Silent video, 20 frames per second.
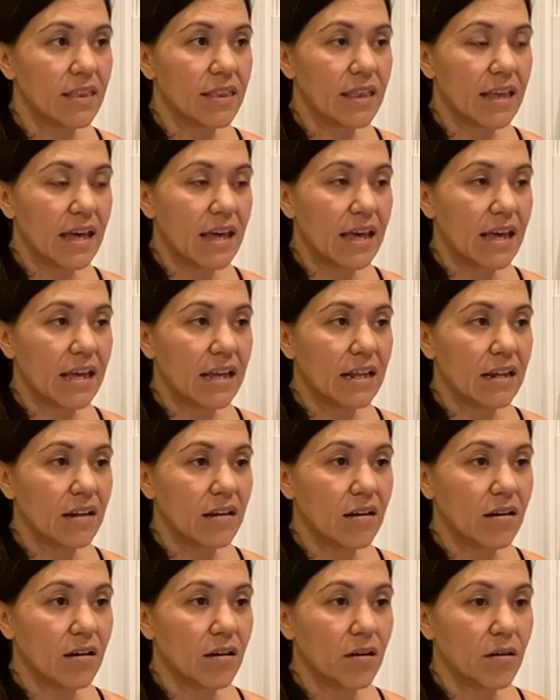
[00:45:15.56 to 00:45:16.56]
than
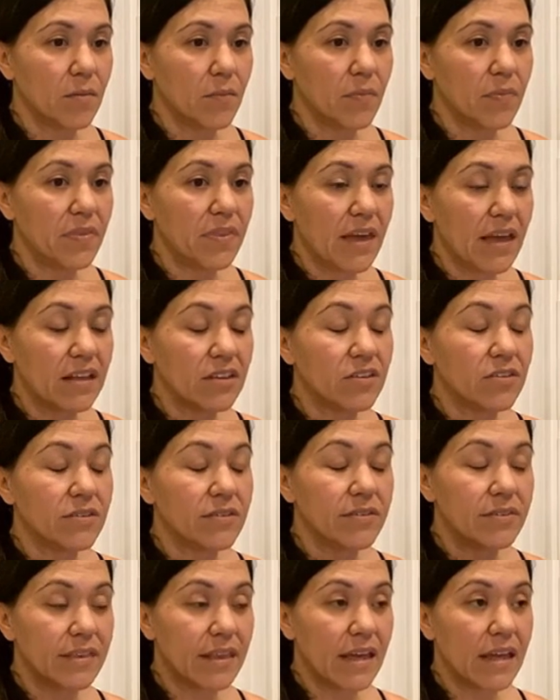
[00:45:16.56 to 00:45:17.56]
um, that
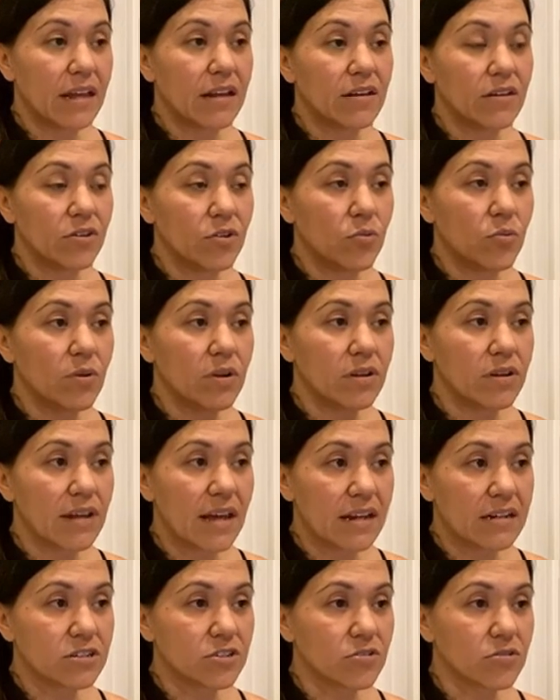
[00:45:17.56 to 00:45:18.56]
than you would
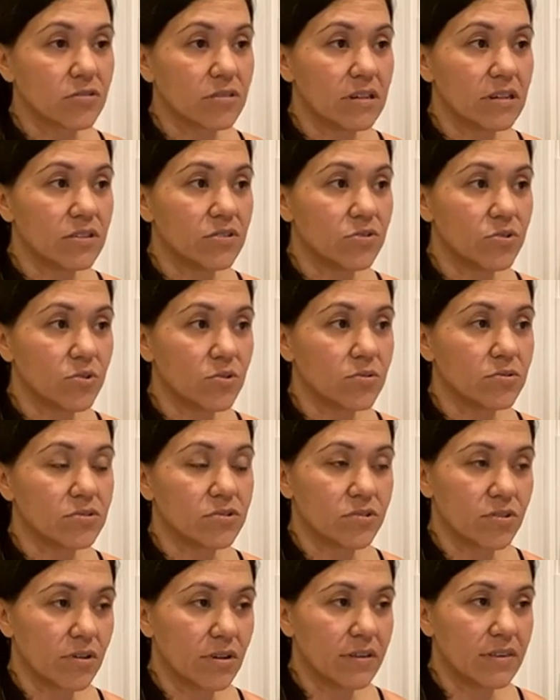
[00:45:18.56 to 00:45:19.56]
naturally
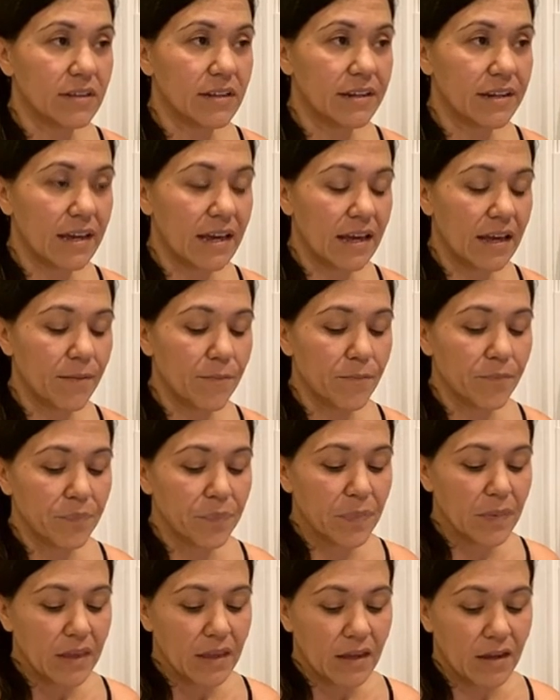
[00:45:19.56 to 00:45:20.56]
use during the day.
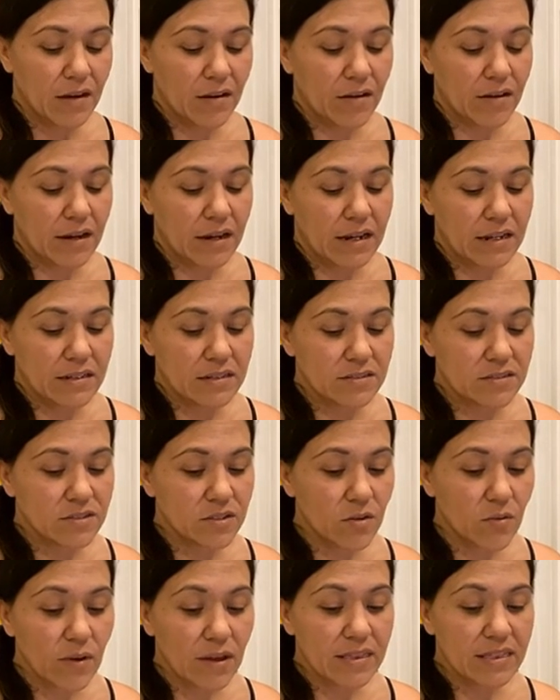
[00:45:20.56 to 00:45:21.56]
All right,
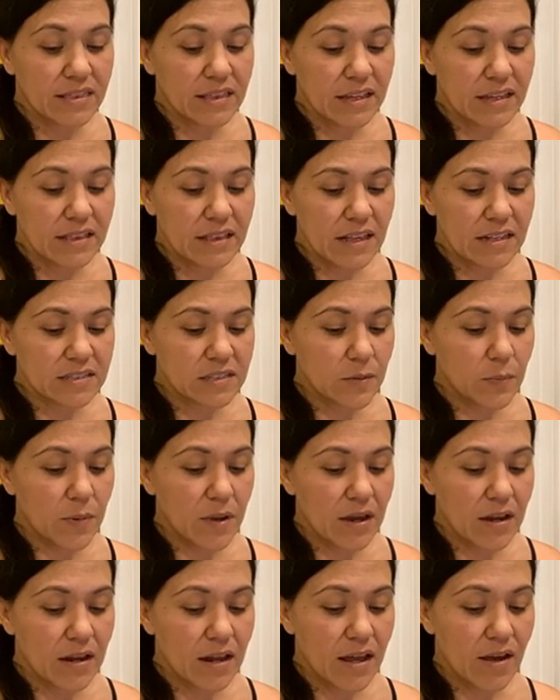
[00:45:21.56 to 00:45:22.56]
so I think that's
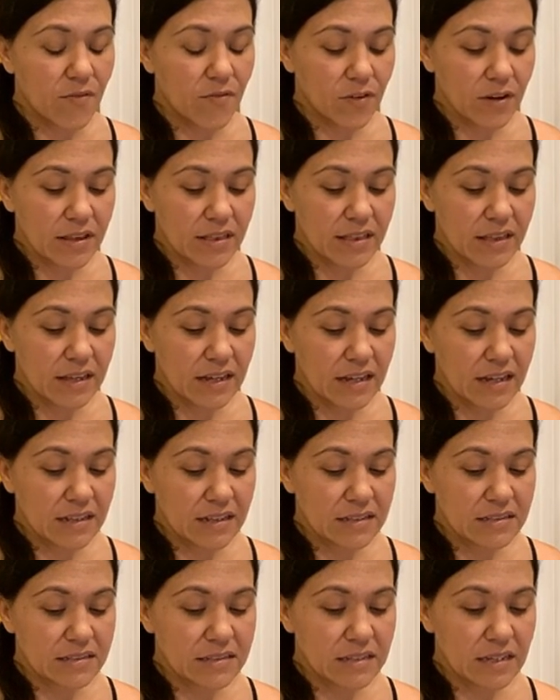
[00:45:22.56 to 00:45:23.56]
about
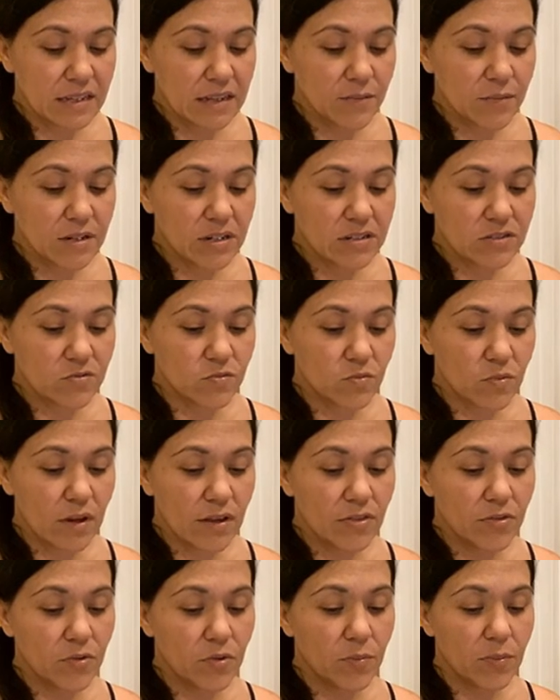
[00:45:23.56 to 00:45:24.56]
everything. Let's see, let me just
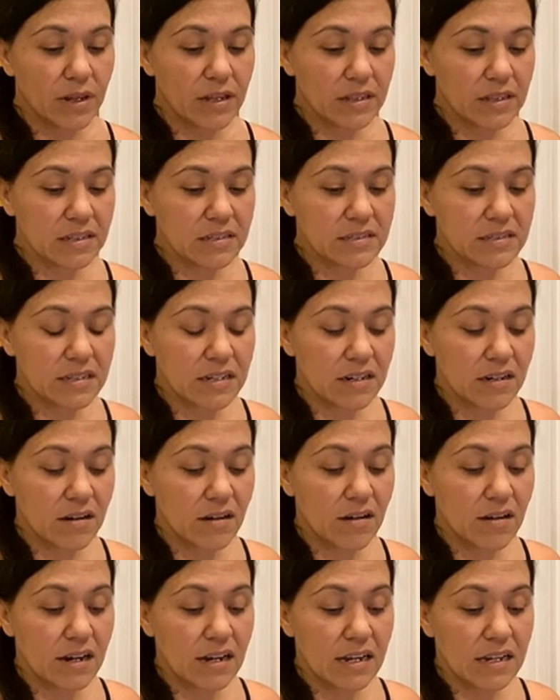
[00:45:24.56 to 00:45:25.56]
run through my list
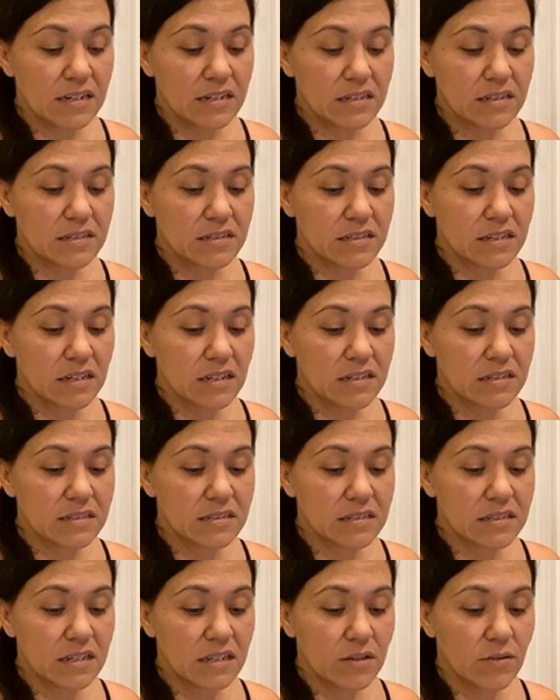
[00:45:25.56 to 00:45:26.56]
here and just uh,
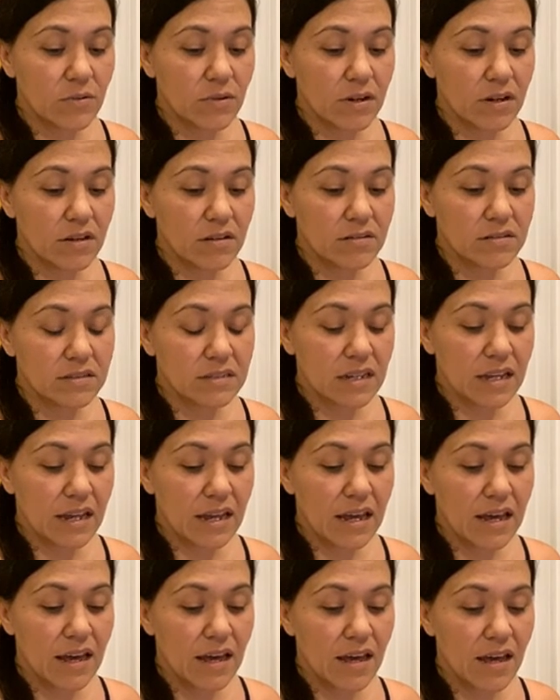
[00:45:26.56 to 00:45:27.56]
see what else
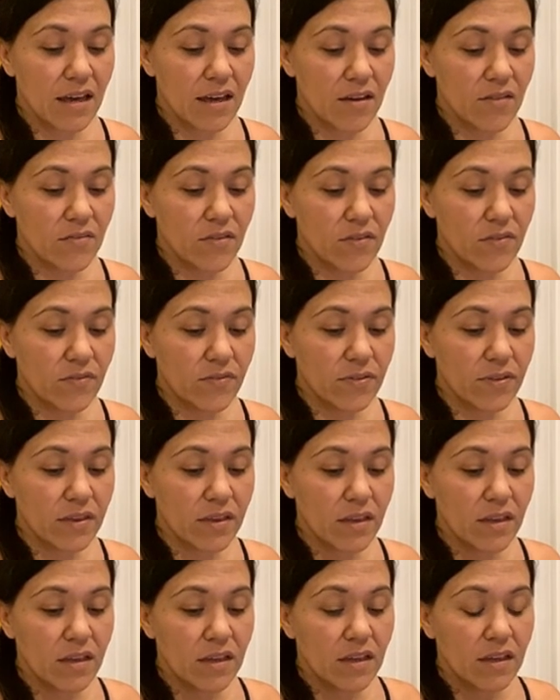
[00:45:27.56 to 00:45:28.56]
I have
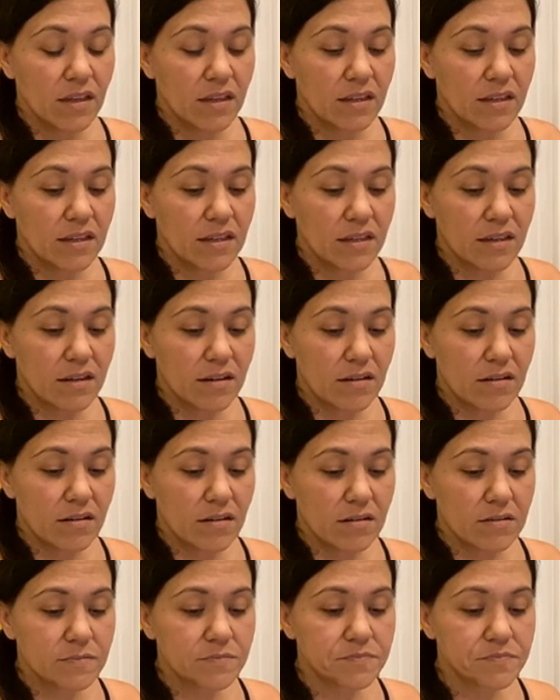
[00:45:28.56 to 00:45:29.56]

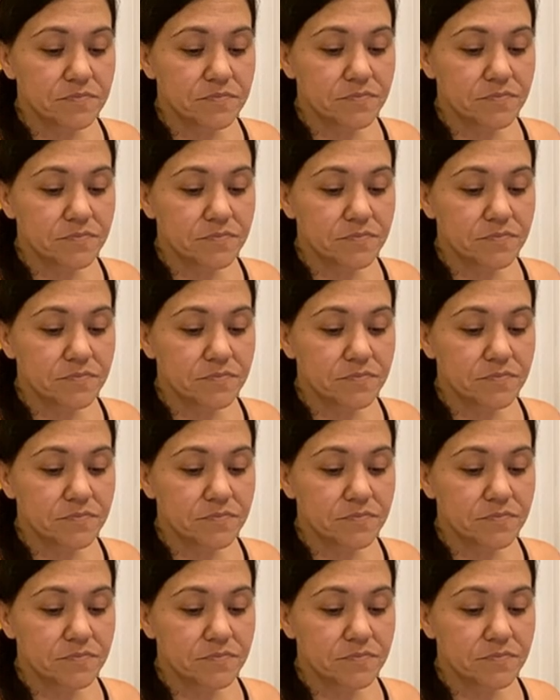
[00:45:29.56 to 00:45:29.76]
here.